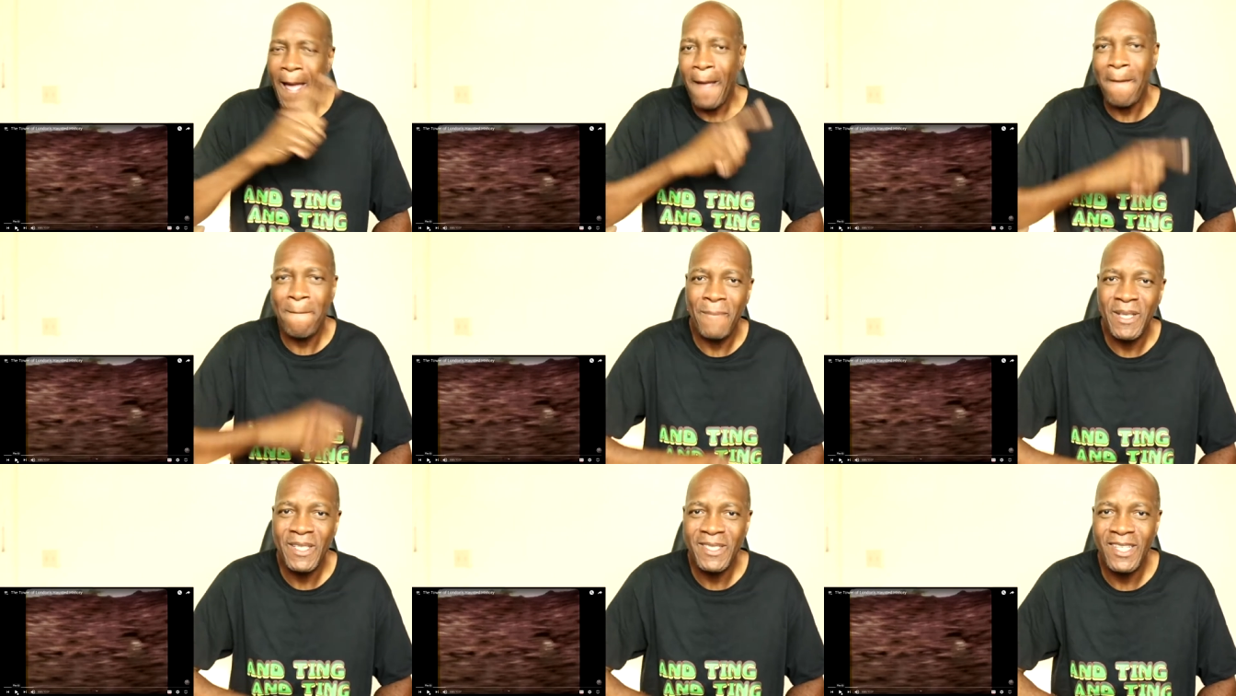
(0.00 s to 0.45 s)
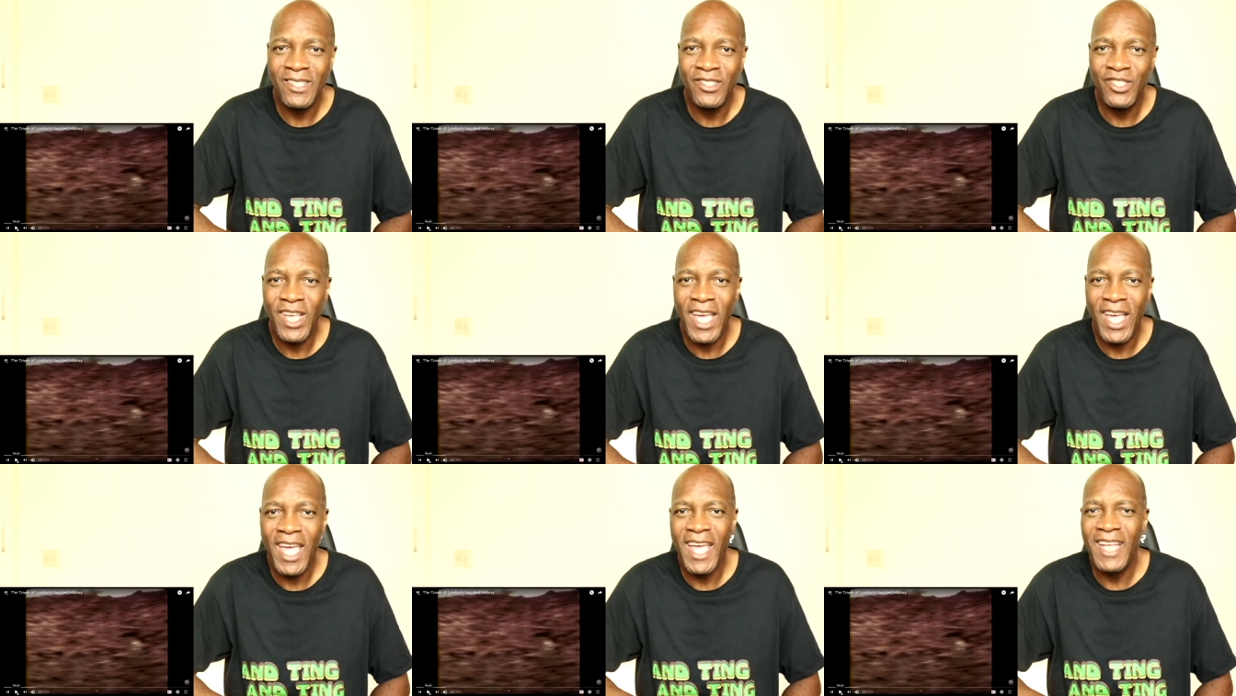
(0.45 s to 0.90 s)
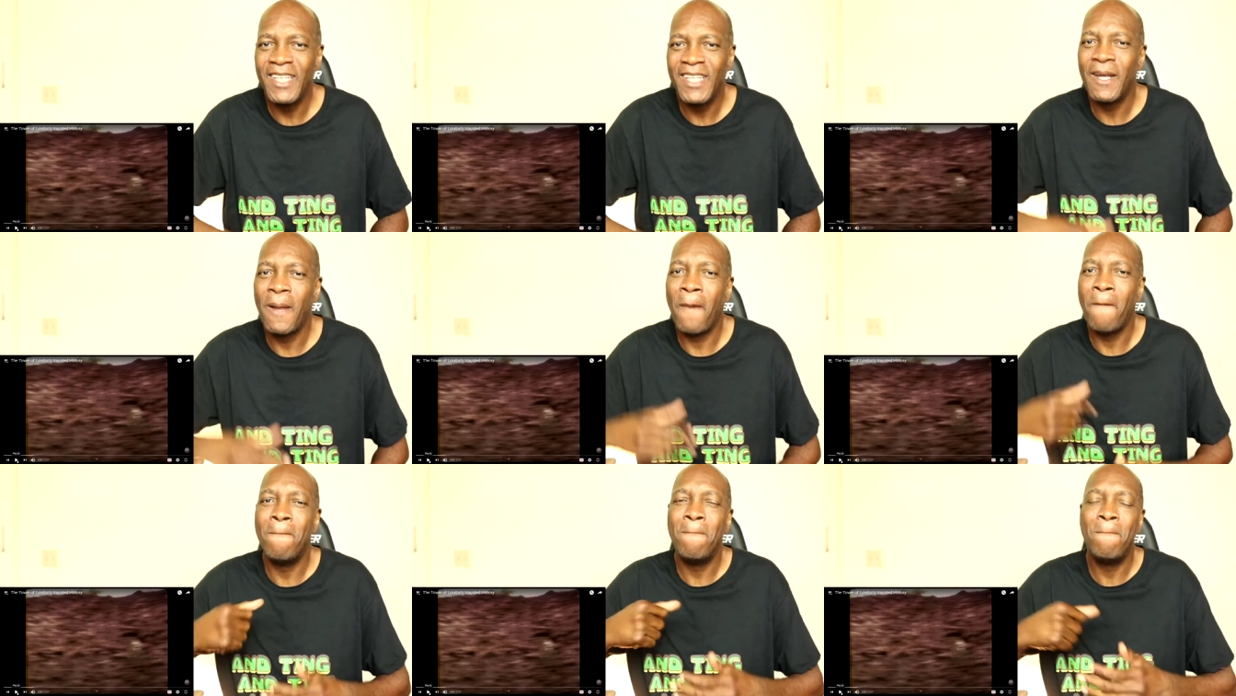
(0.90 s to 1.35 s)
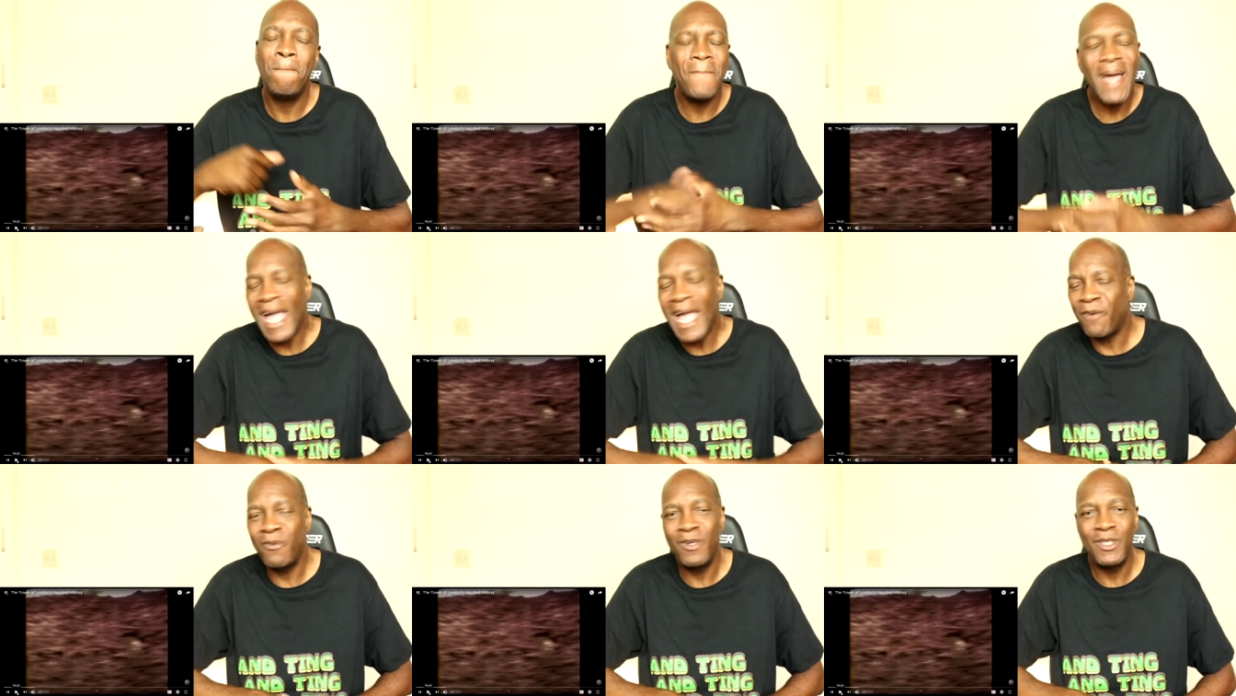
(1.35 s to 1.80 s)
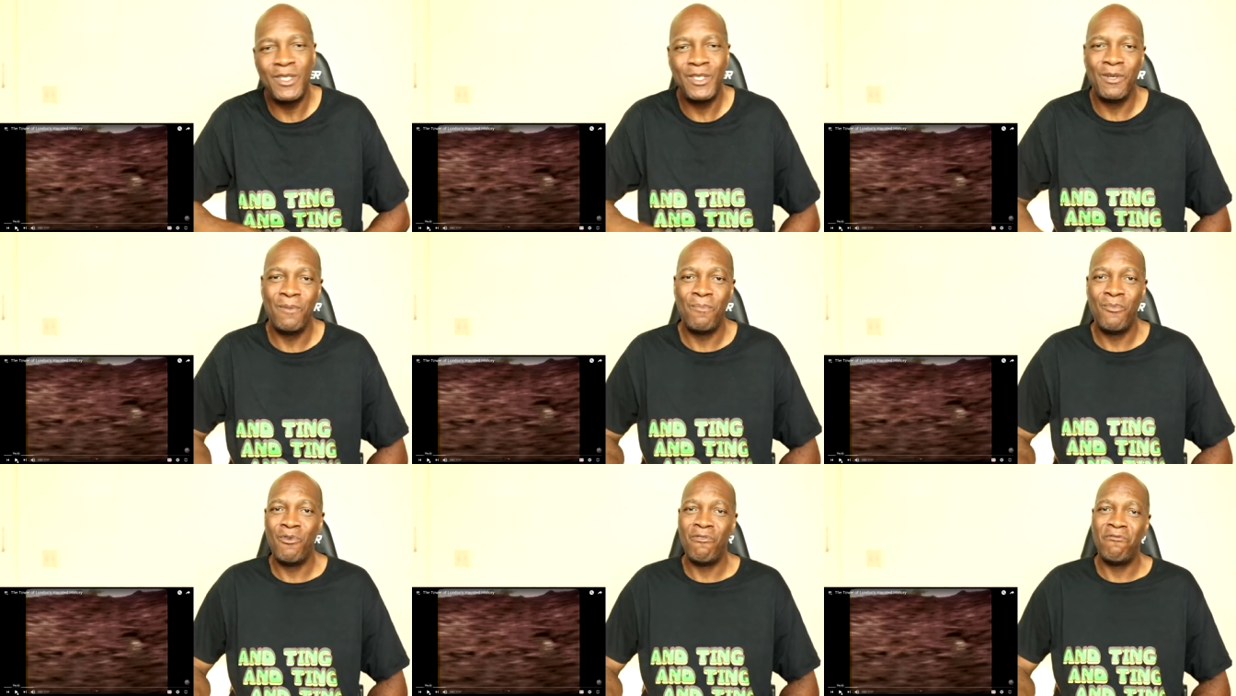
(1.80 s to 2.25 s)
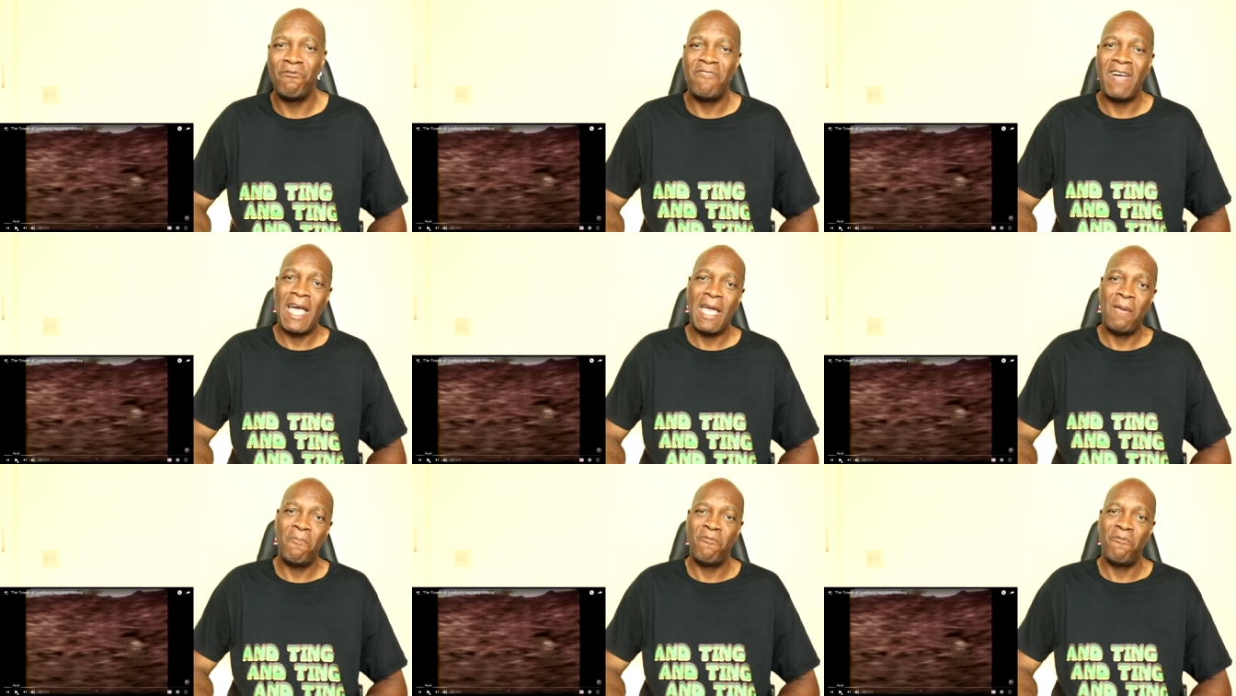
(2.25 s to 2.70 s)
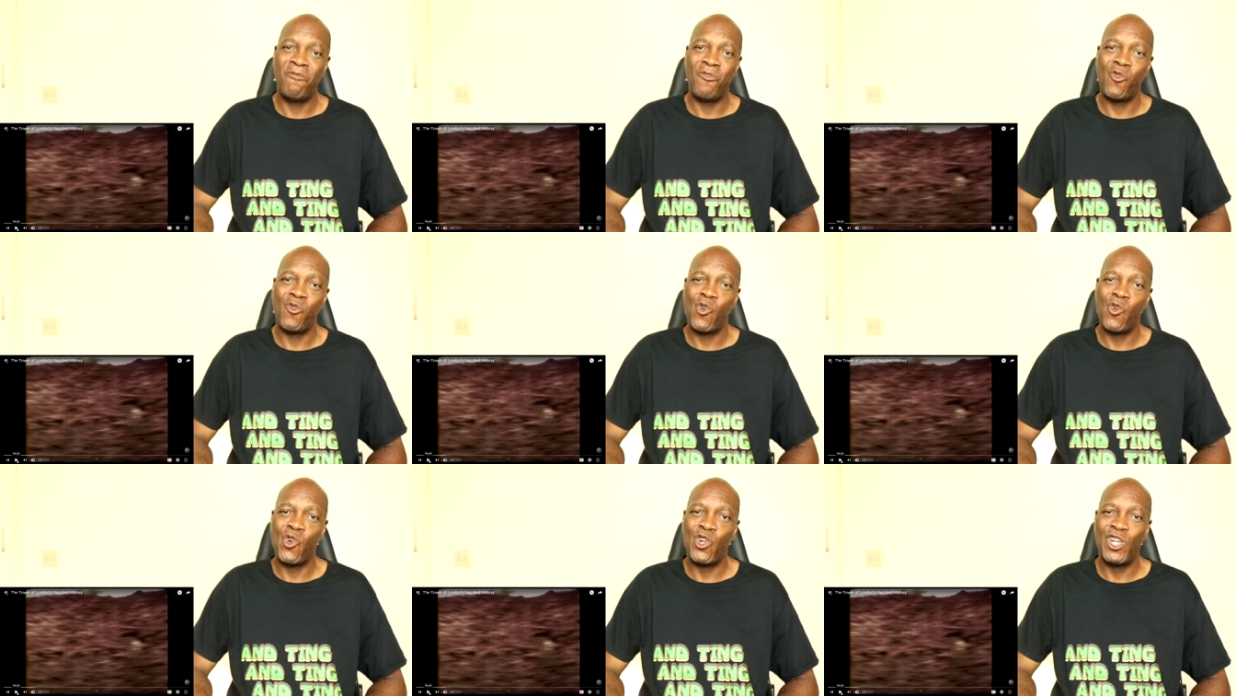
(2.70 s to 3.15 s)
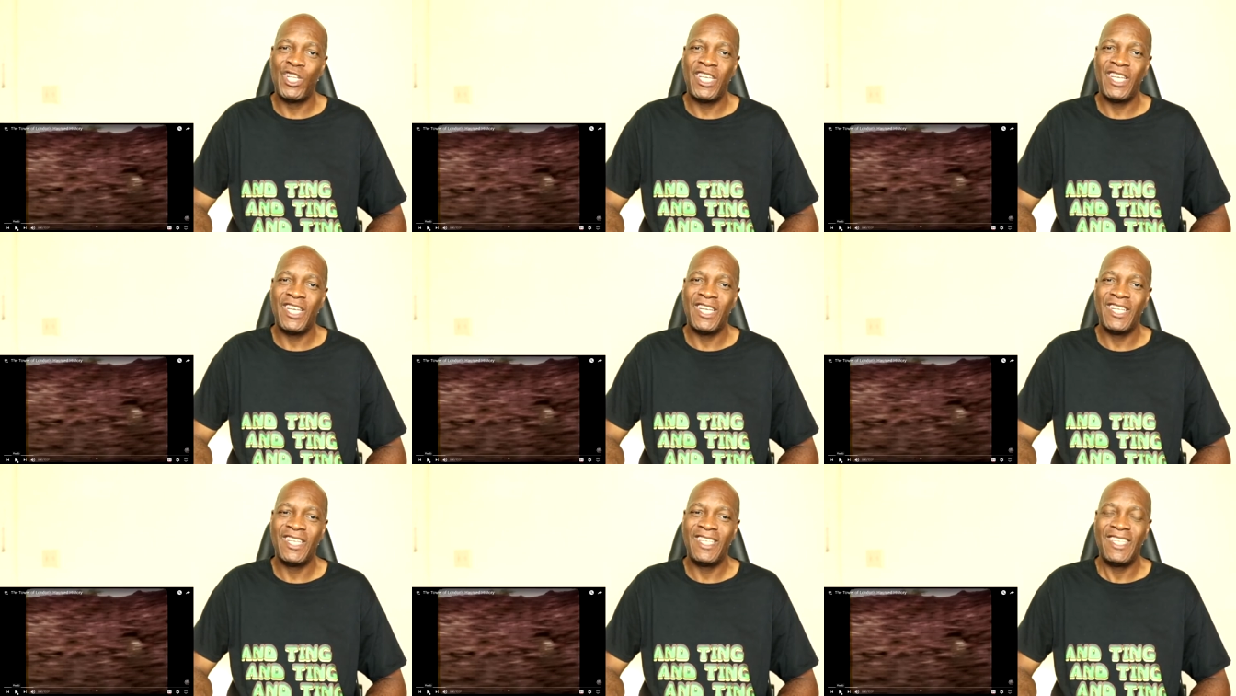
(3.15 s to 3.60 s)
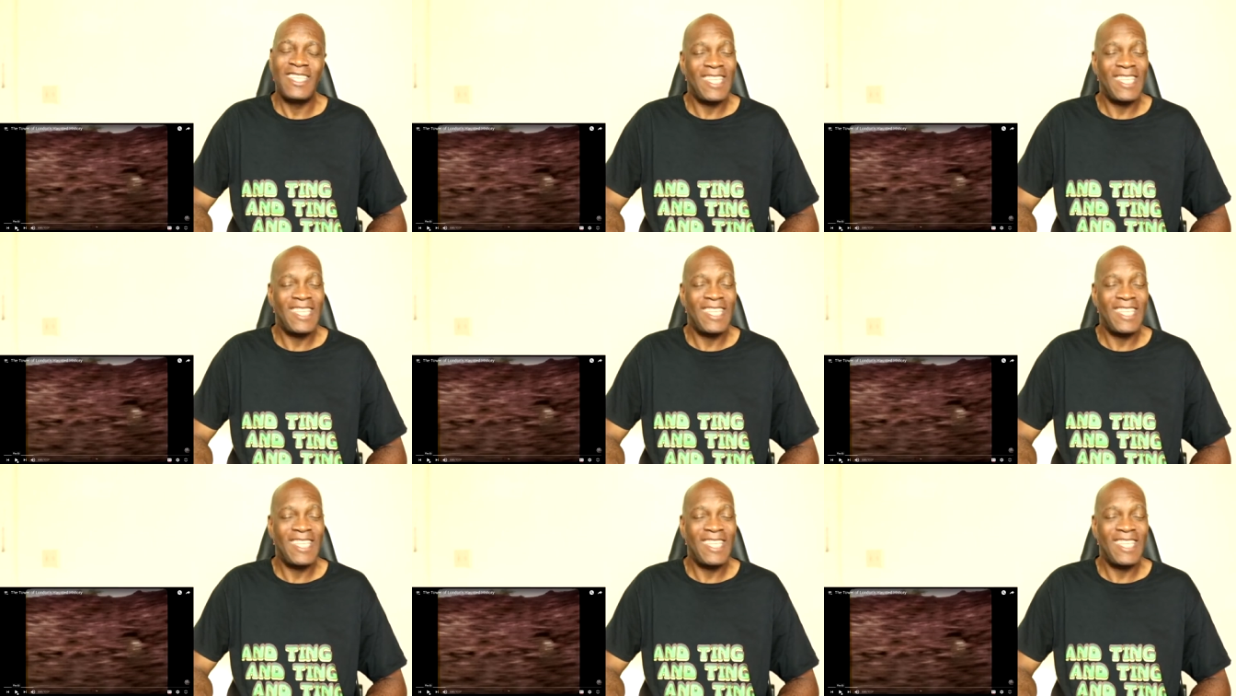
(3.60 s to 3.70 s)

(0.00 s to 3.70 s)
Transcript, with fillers: I'm Mr. Giant and I'm back with some more vibe for you.